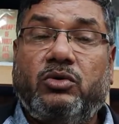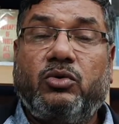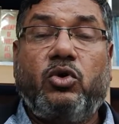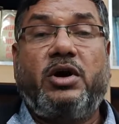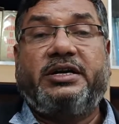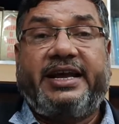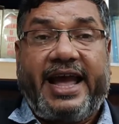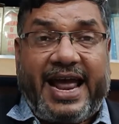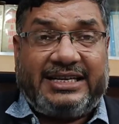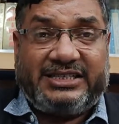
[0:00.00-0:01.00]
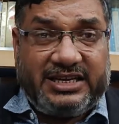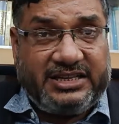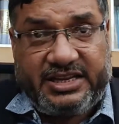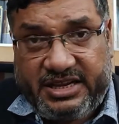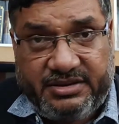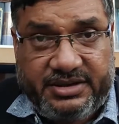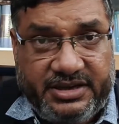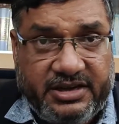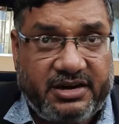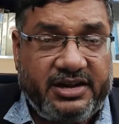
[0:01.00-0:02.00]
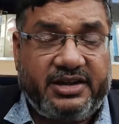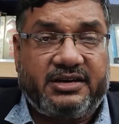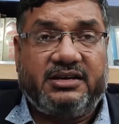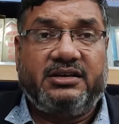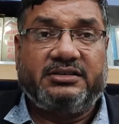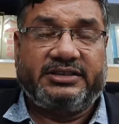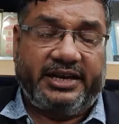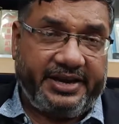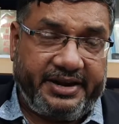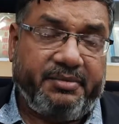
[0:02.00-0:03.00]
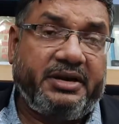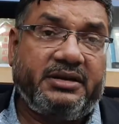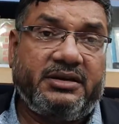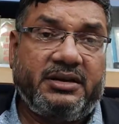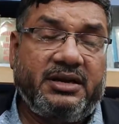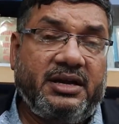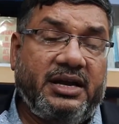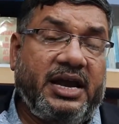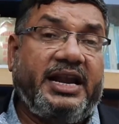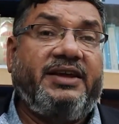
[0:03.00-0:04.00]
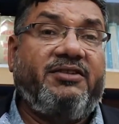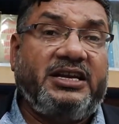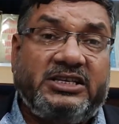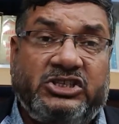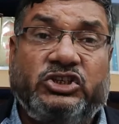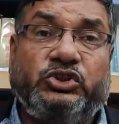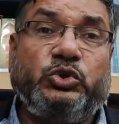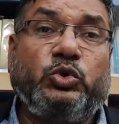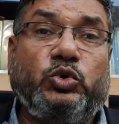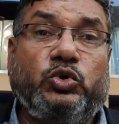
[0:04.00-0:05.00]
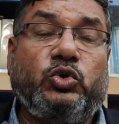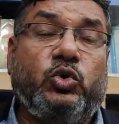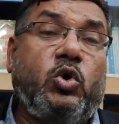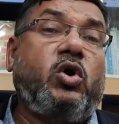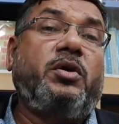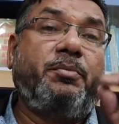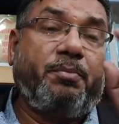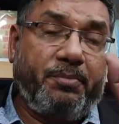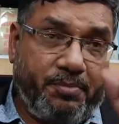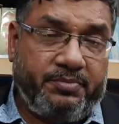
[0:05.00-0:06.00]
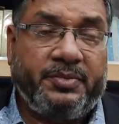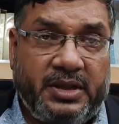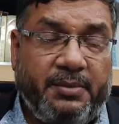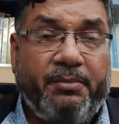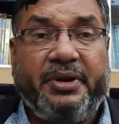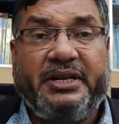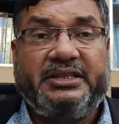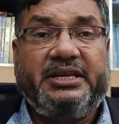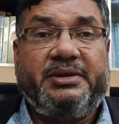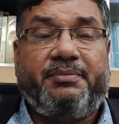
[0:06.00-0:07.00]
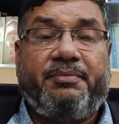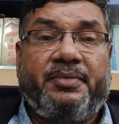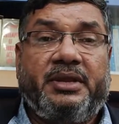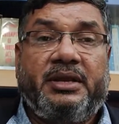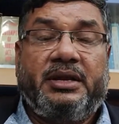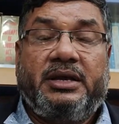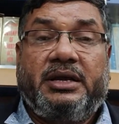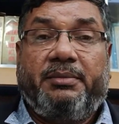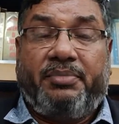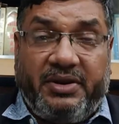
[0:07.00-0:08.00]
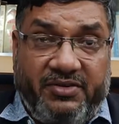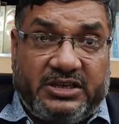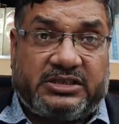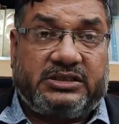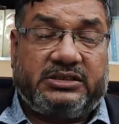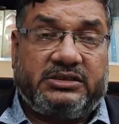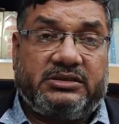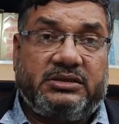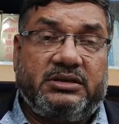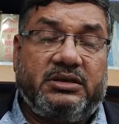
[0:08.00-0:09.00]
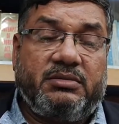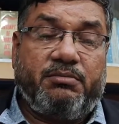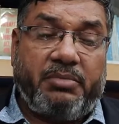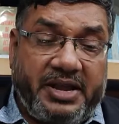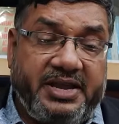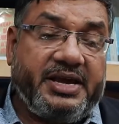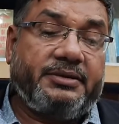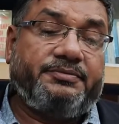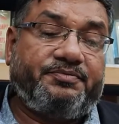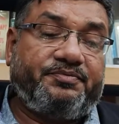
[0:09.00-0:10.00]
go and cancel the earlier sale agreement, and he will insist you to go and bring the previous buyer